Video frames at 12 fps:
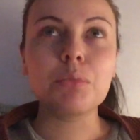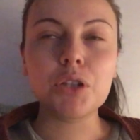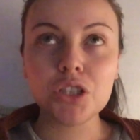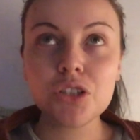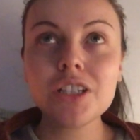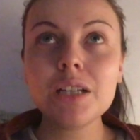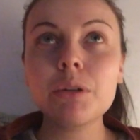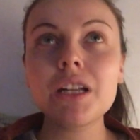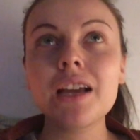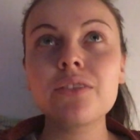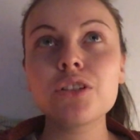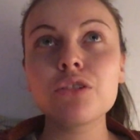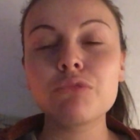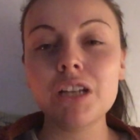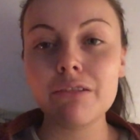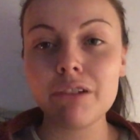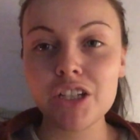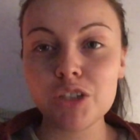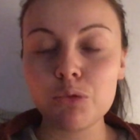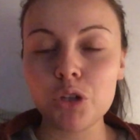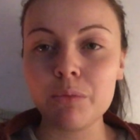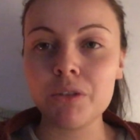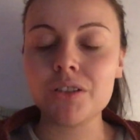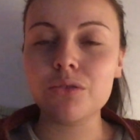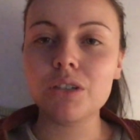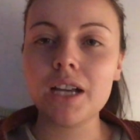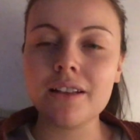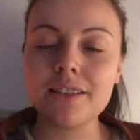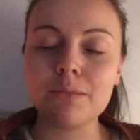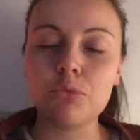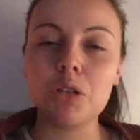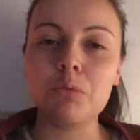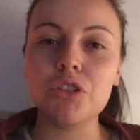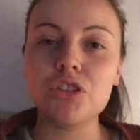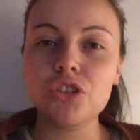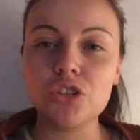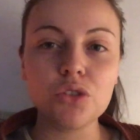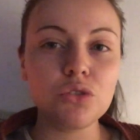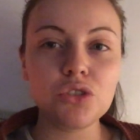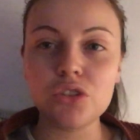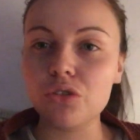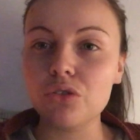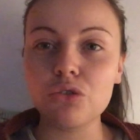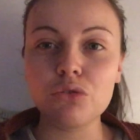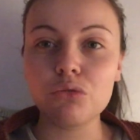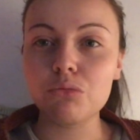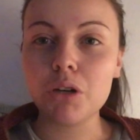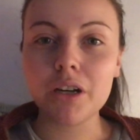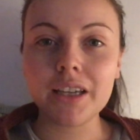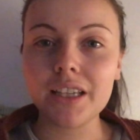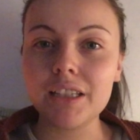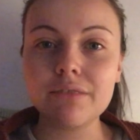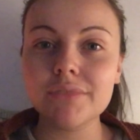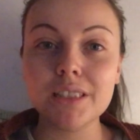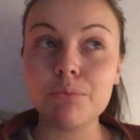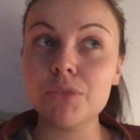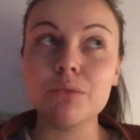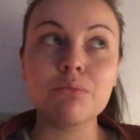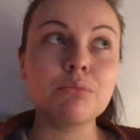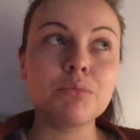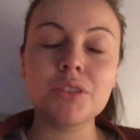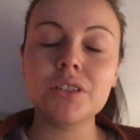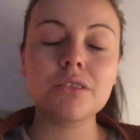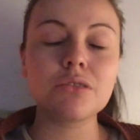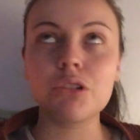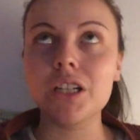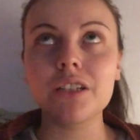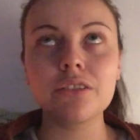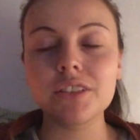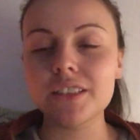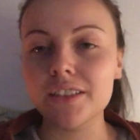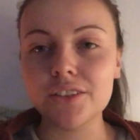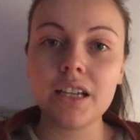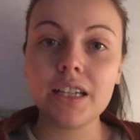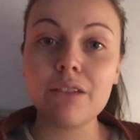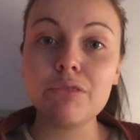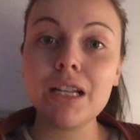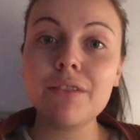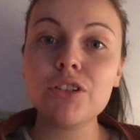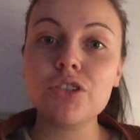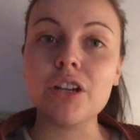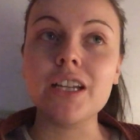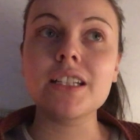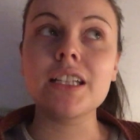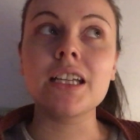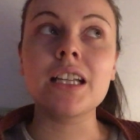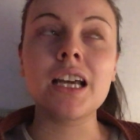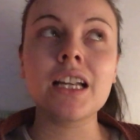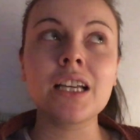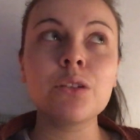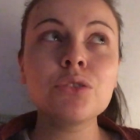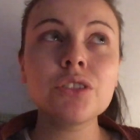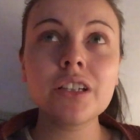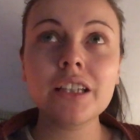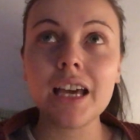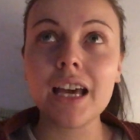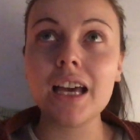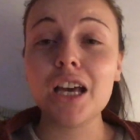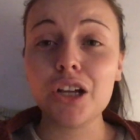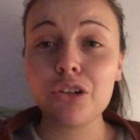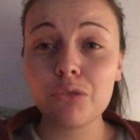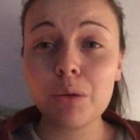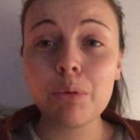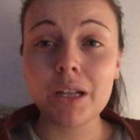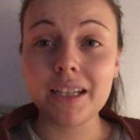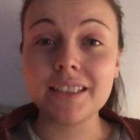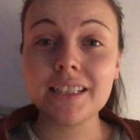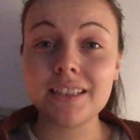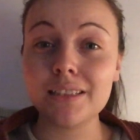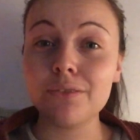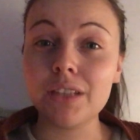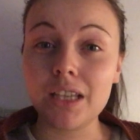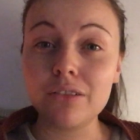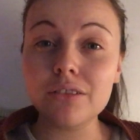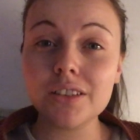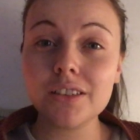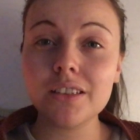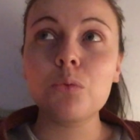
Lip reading: But usually when I have to rearrange appointments or cancel appointments due to my symptoms, chronic illnesses, I get really frustrated, and I also get a crippling sense of guilt,